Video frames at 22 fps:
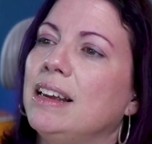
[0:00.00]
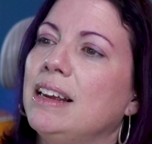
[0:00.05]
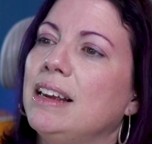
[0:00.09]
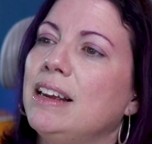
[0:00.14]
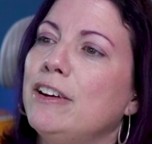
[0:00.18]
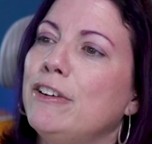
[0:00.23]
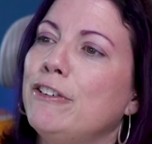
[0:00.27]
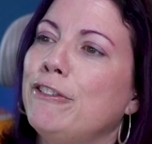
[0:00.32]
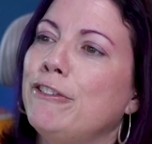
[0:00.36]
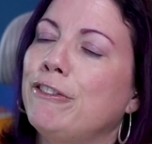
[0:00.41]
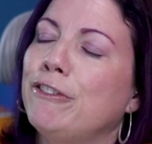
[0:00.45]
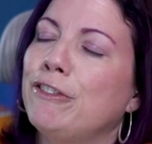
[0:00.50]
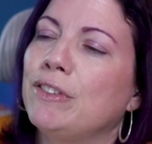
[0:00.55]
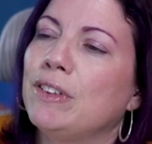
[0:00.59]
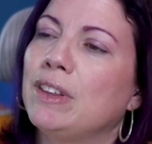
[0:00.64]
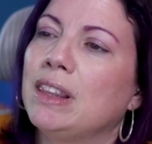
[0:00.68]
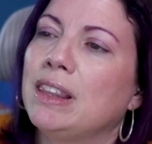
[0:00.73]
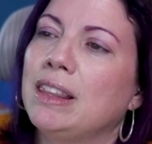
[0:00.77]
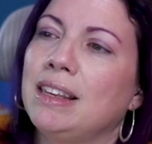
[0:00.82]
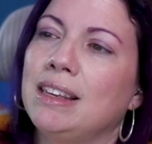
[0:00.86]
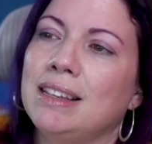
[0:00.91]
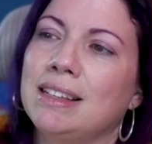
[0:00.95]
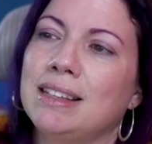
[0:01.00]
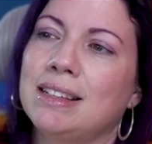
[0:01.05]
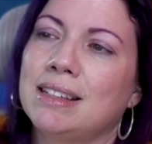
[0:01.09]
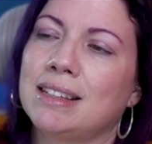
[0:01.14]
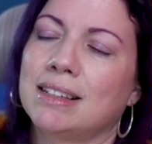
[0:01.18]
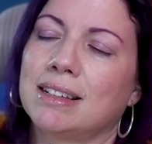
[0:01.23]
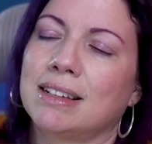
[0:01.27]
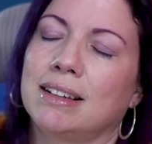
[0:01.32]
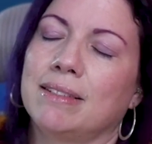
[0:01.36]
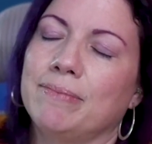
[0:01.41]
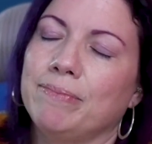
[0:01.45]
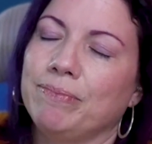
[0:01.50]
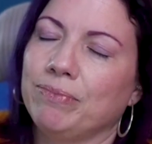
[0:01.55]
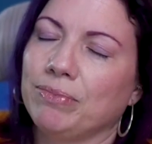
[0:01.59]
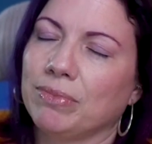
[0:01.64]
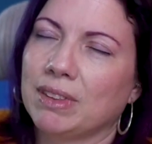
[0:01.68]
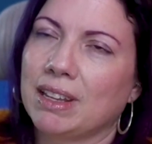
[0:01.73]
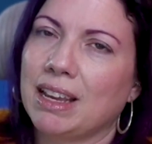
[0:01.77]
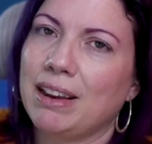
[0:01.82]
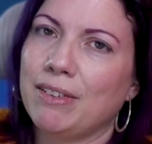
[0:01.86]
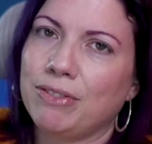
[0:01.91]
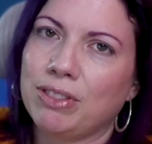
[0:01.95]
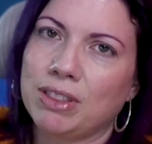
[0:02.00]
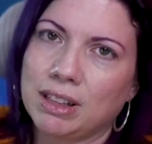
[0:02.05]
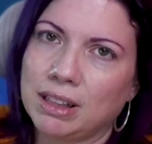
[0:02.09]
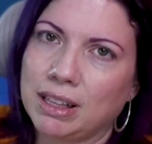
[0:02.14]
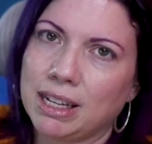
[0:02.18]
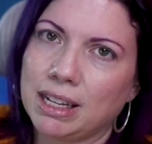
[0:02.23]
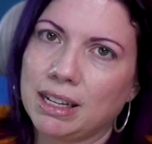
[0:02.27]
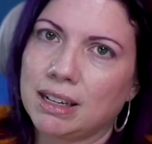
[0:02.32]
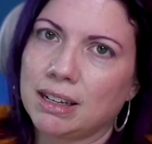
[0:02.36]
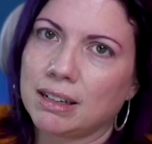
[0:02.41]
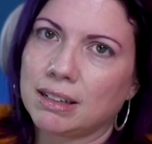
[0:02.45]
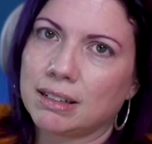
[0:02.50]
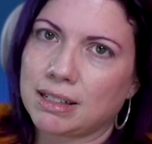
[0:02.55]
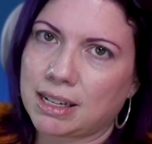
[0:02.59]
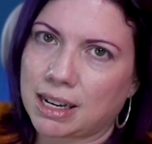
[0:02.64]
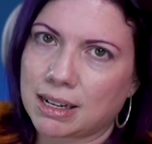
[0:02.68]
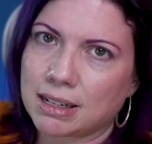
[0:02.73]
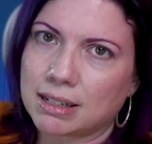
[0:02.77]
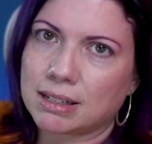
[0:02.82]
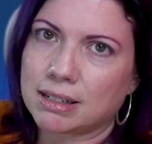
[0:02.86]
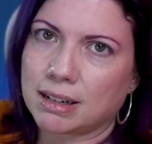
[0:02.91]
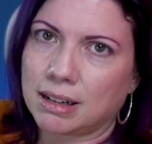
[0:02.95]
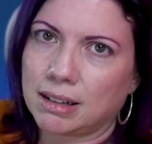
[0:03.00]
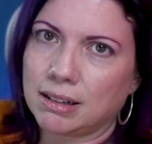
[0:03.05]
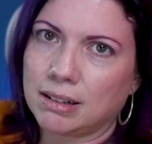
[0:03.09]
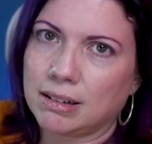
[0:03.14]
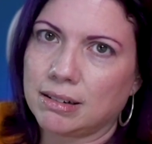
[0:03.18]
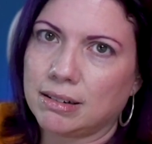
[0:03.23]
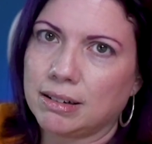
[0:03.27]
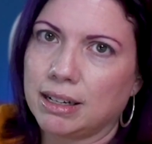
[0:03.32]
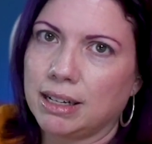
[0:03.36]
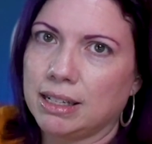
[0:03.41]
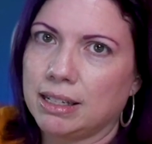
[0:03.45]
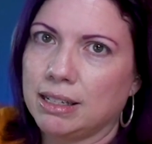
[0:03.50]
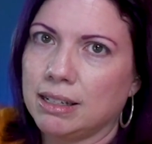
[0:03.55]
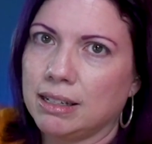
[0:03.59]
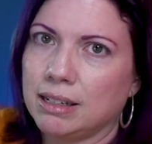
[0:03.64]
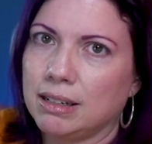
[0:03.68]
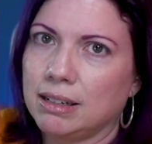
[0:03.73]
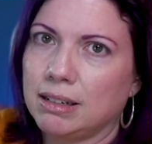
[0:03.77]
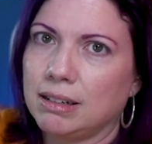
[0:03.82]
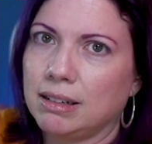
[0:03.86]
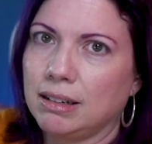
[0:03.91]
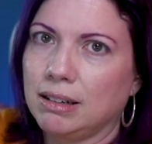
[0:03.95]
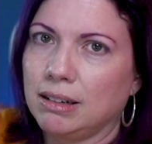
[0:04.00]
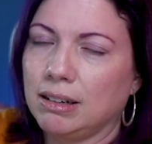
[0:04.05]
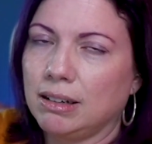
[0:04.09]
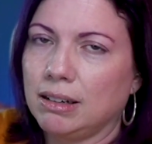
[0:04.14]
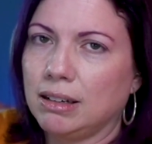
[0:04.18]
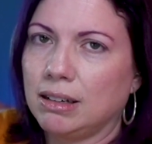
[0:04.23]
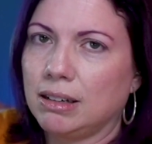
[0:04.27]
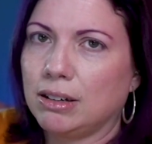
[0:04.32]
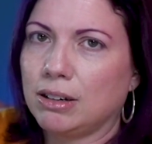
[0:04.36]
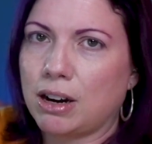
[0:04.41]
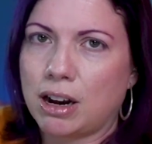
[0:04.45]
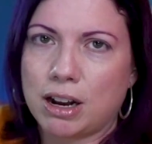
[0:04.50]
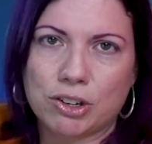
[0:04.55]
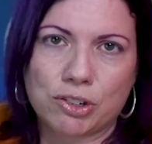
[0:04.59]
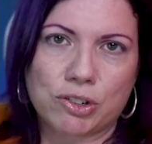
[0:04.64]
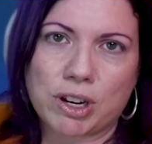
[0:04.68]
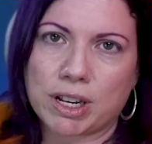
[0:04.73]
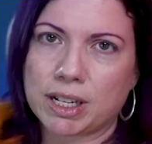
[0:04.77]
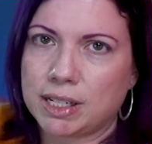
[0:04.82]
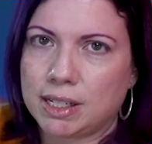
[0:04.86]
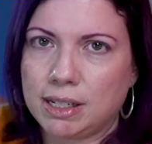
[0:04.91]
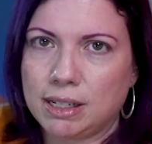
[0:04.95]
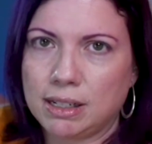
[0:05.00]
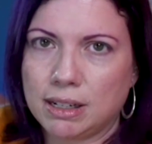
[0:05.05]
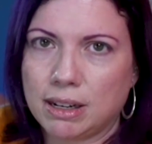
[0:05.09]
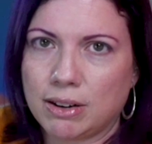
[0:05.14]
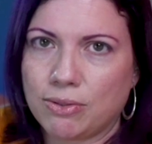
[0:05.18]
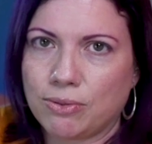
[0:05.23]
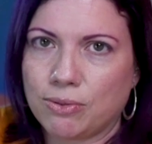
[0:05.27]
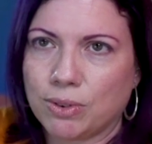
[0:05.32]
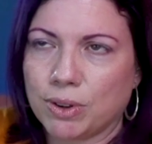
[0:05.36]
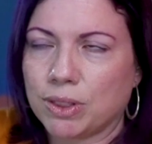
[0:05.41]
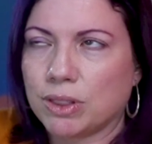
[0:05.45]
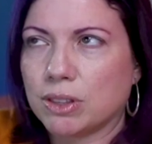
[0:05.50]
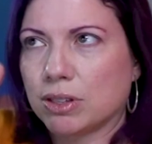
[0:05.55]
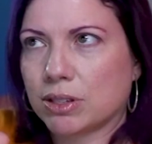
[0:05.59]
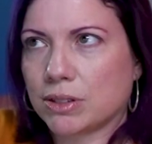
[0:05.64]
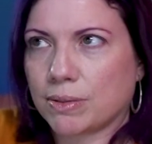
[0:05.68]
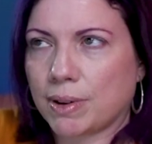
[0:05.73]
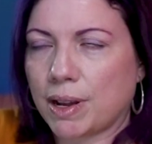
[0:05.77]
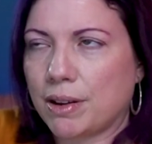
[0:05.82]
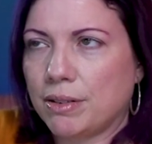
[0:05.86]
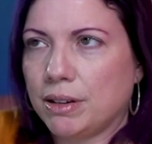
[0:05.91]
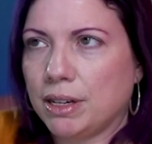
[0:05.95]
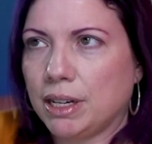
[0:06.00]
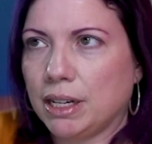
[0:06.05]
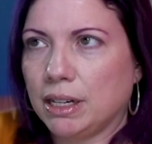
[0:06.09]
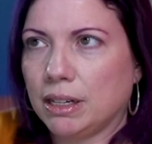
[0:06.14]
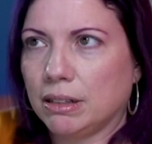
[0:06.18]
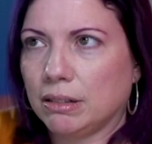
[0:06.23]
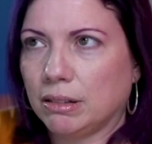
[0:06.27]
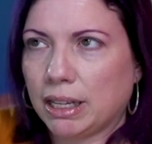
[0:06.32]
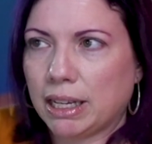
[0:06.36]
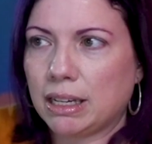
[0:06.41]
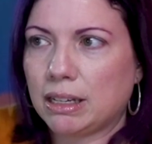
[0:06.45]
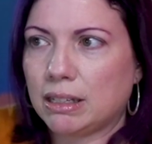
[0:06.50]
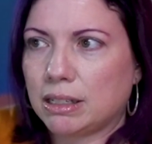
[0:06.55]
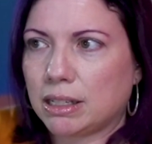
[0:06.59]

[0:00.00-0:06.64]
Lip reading: if the link text color isn't contrasty enough with the surrounding link